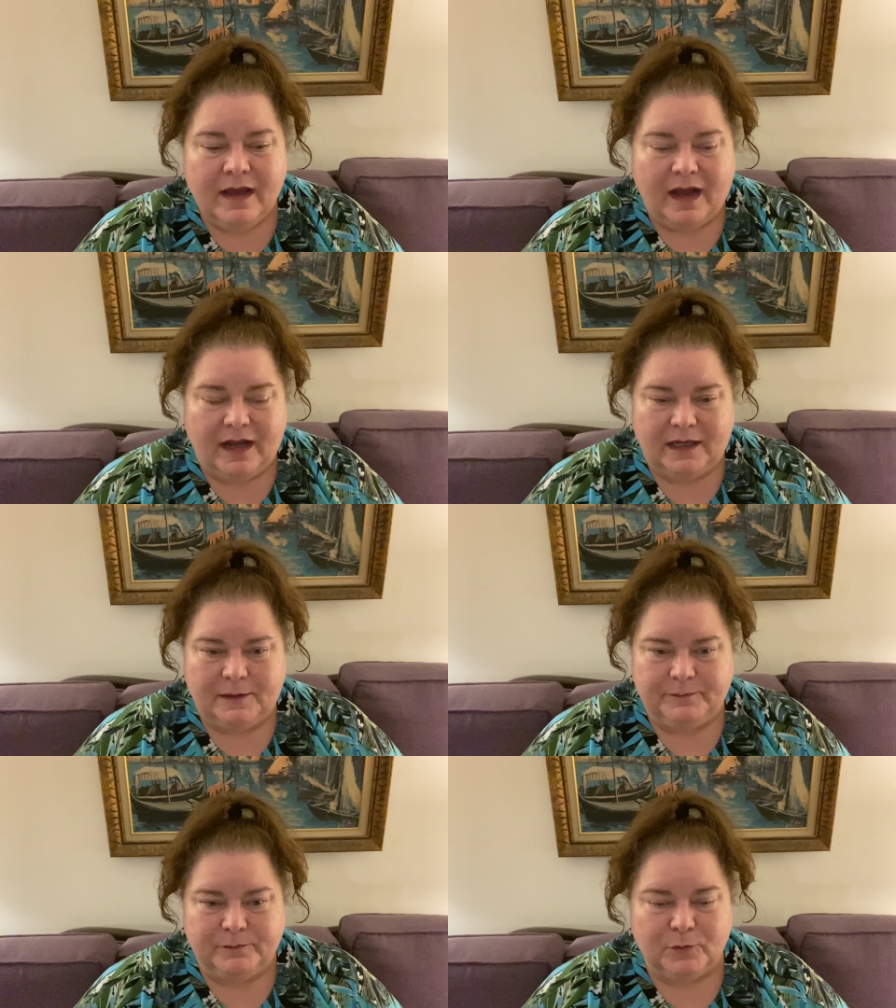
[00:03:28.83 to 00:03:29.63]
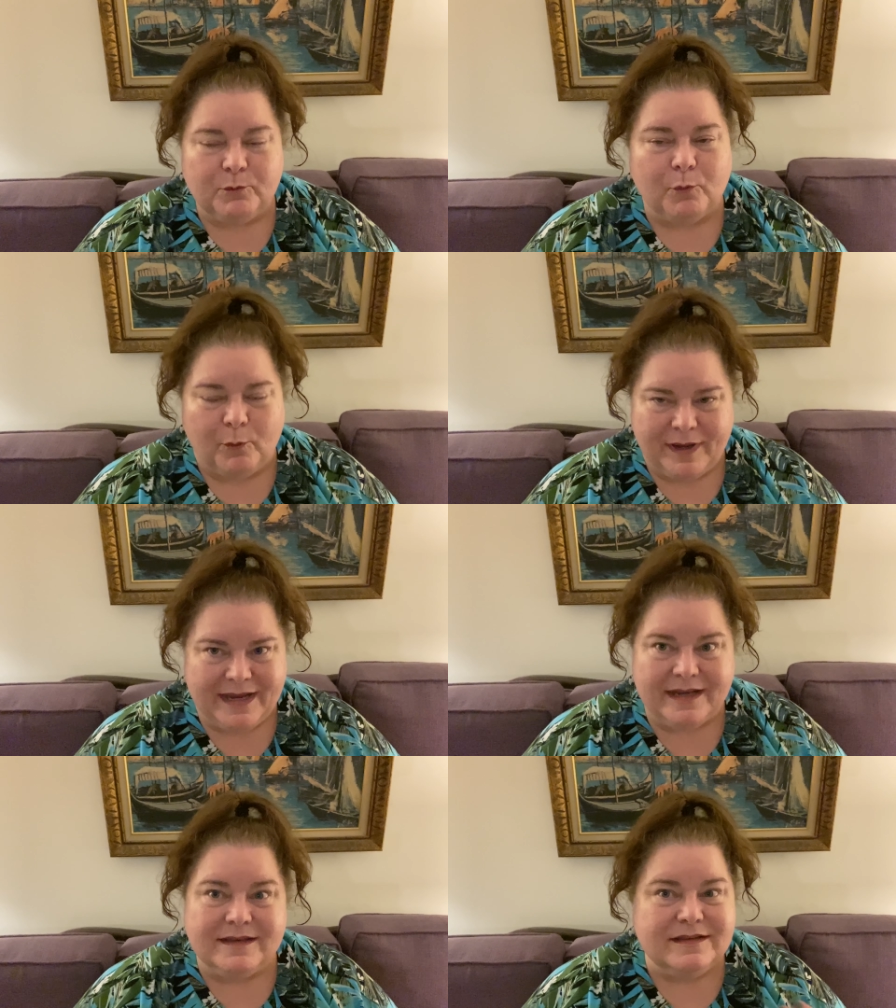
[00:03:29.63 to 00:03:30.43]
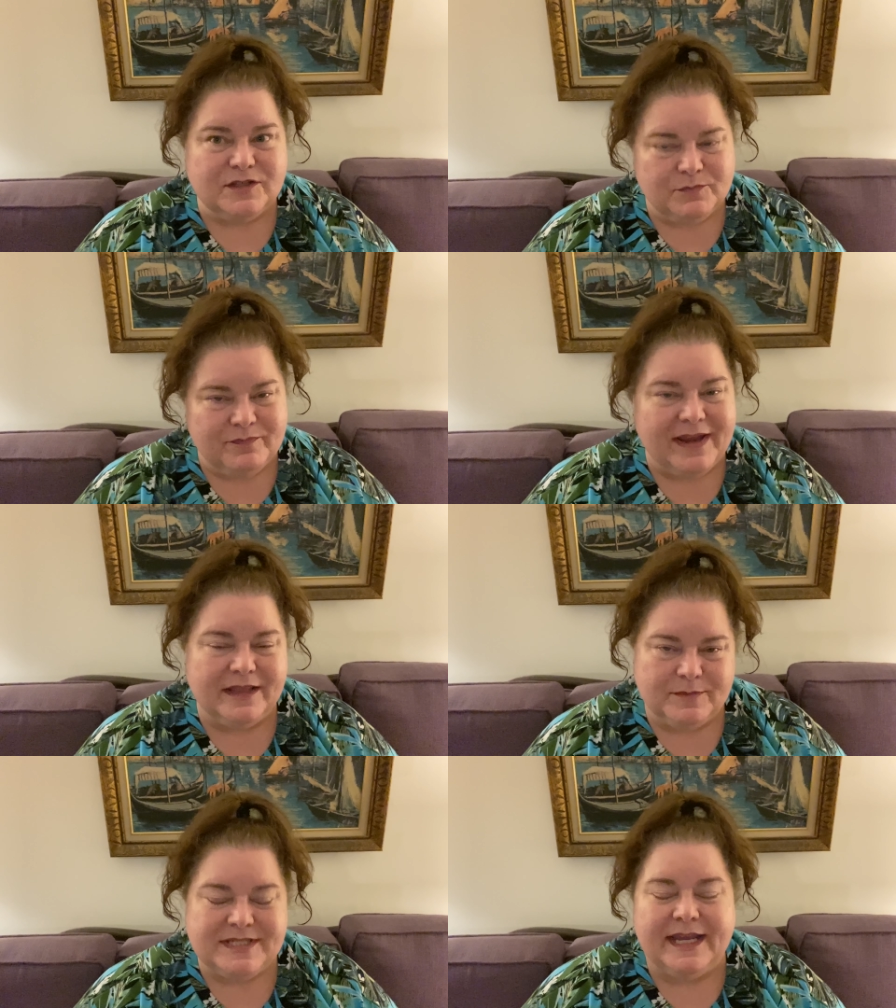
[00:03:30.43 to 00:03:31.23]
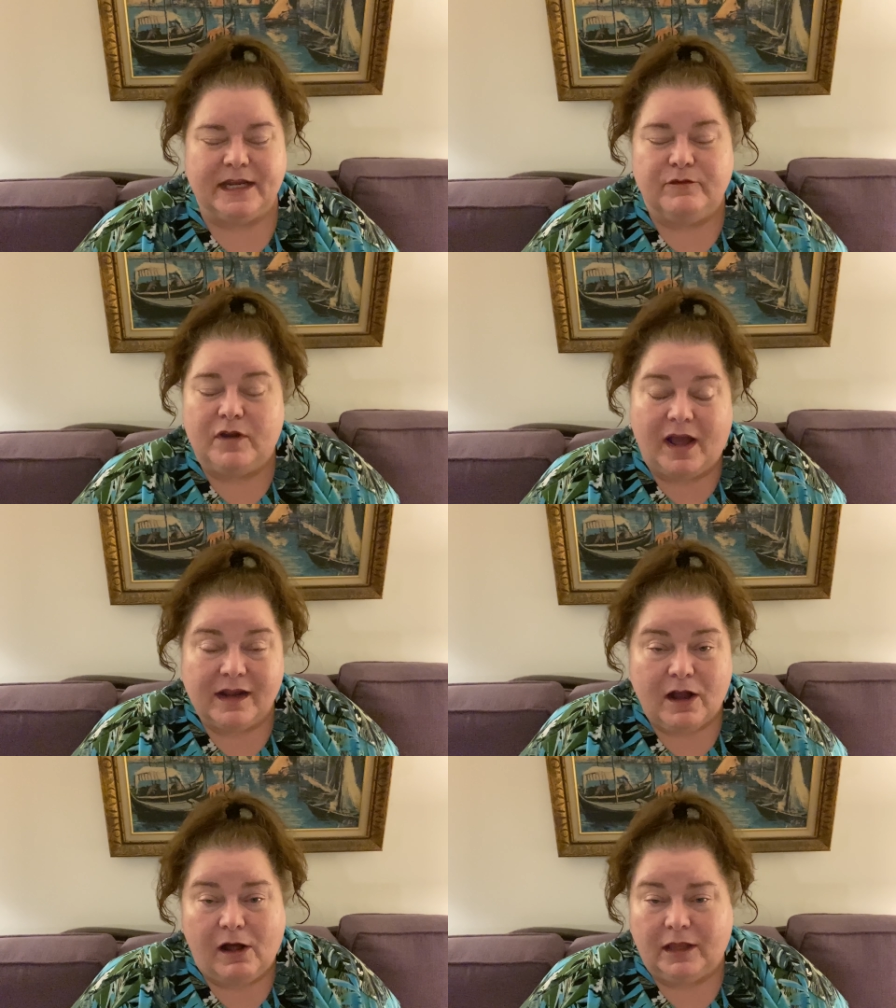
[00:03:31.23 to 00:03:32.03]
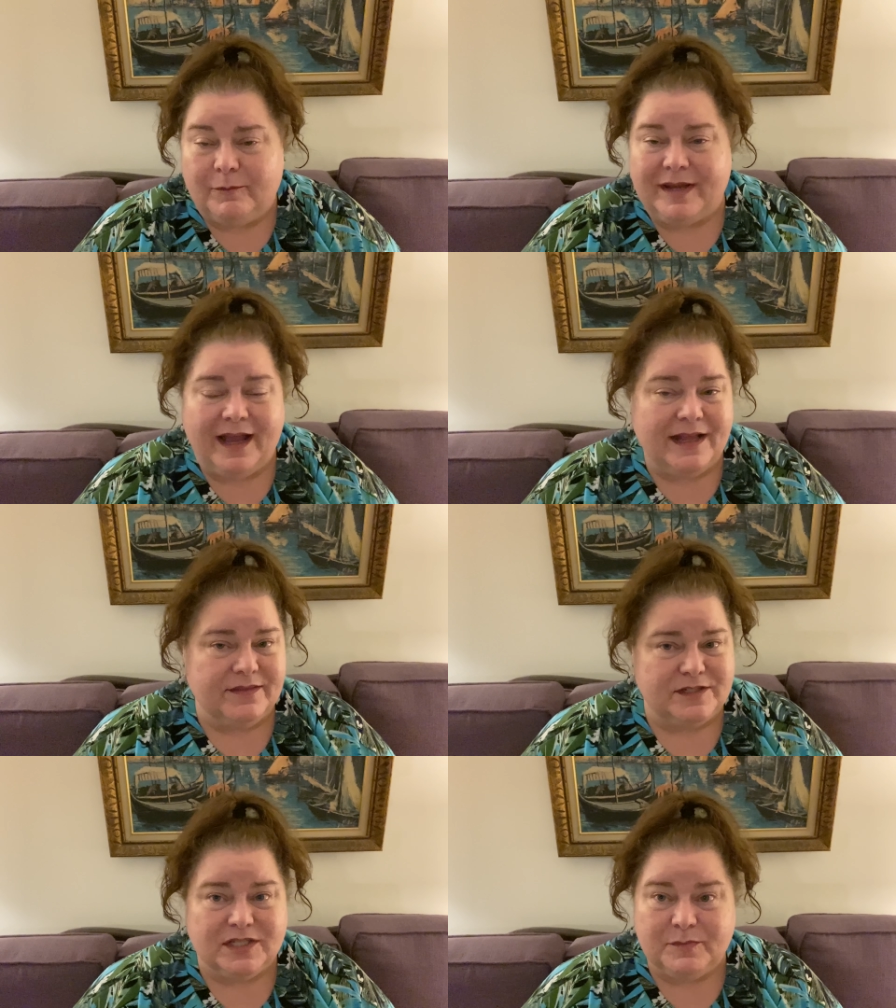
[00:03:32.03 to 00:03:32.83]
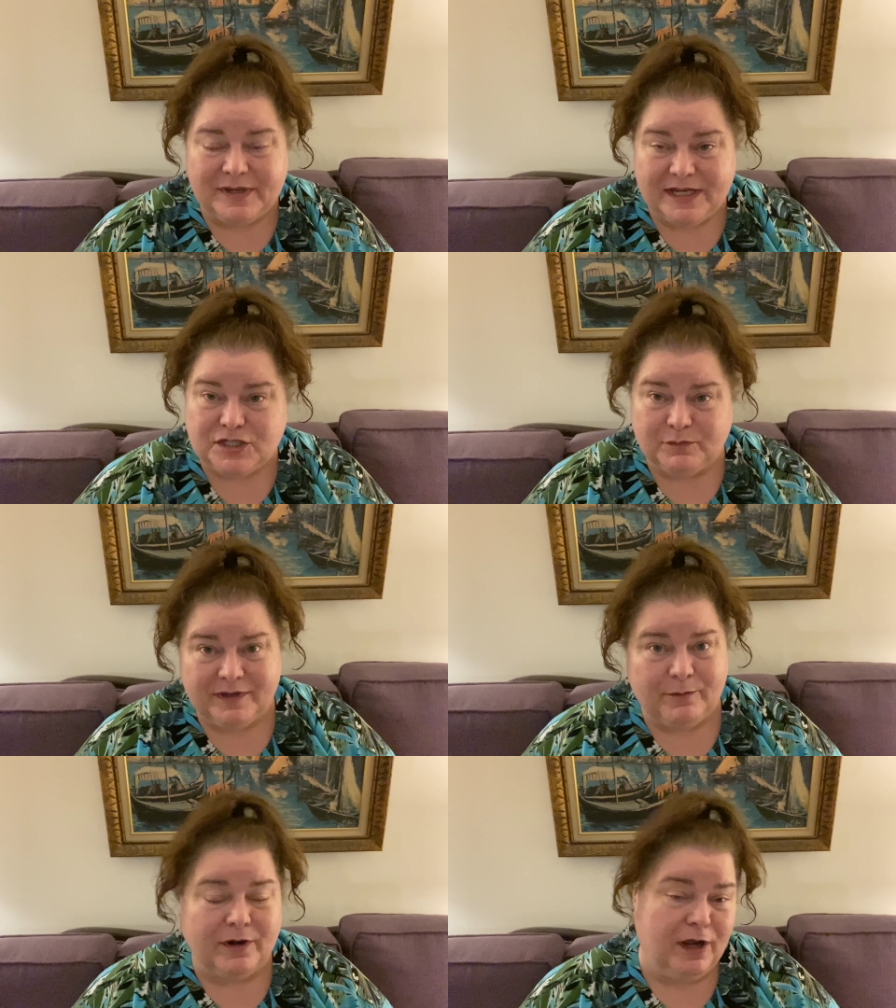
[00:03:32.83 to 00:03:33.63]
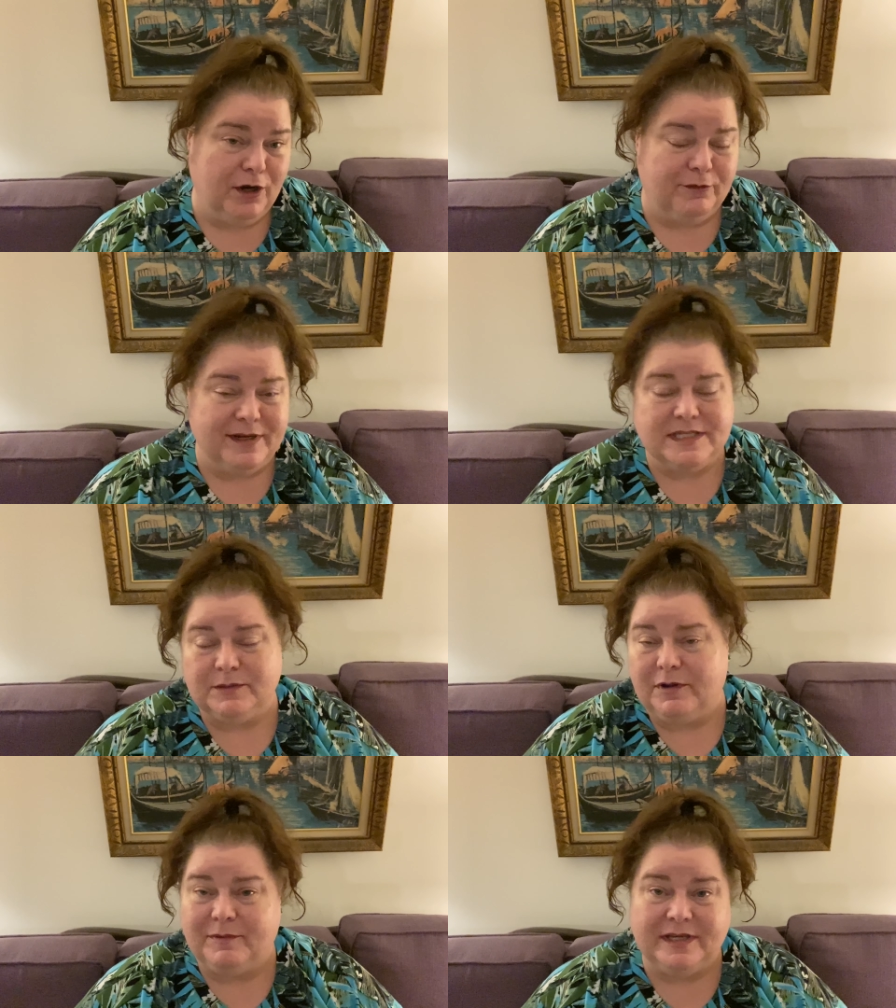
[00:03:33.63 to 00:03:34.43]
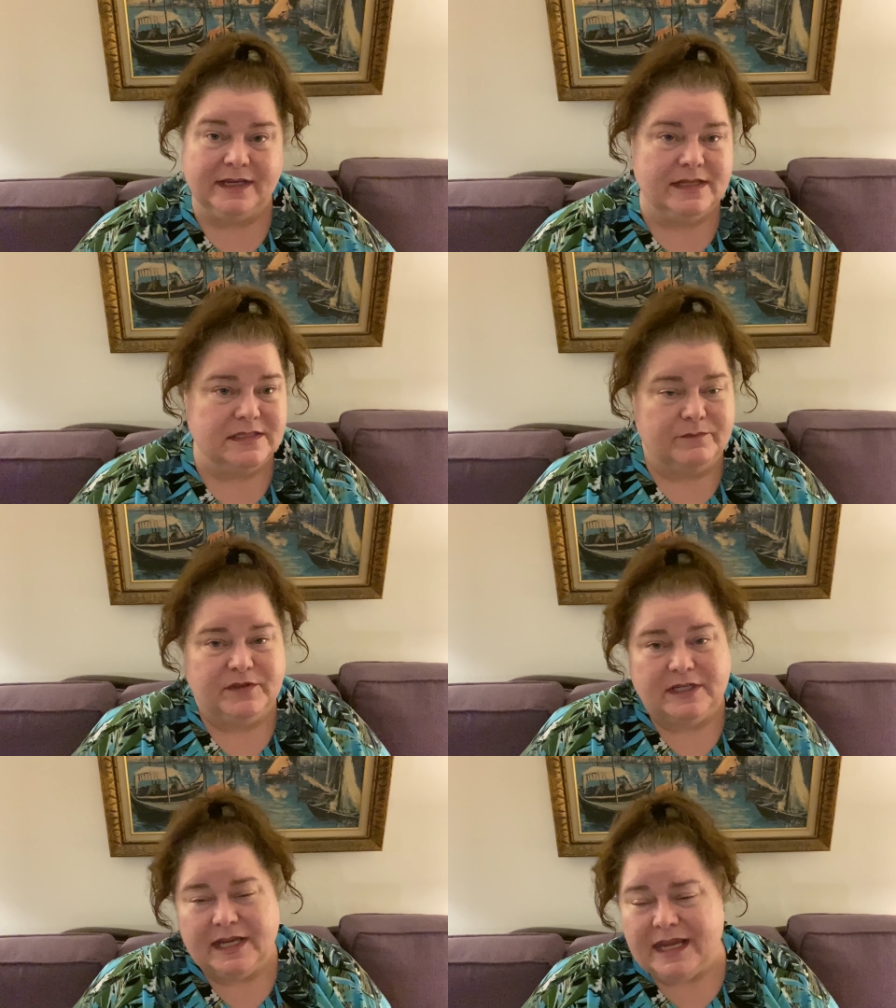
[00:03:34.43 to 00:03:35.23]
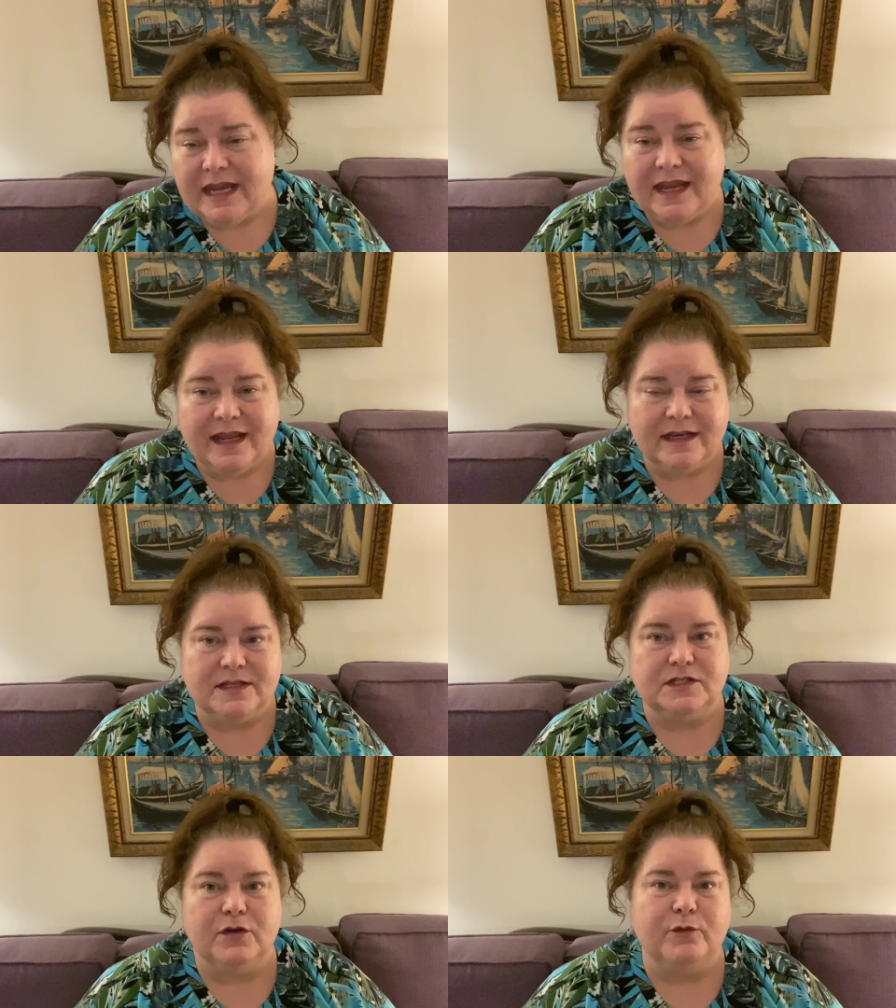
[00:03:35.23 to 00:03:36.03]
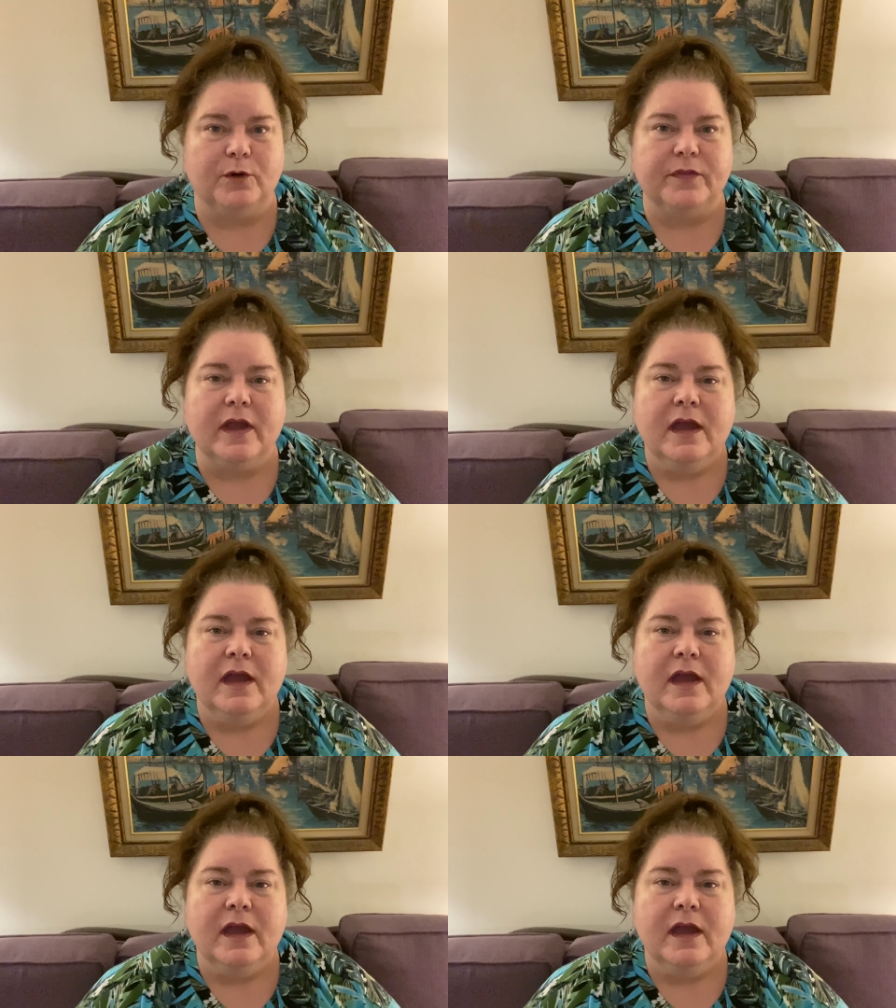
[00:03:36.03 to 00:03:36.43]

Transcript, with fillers: um, we made the mistake of not calling we got to the beach and we were hungry so we went to get something to eat and so forth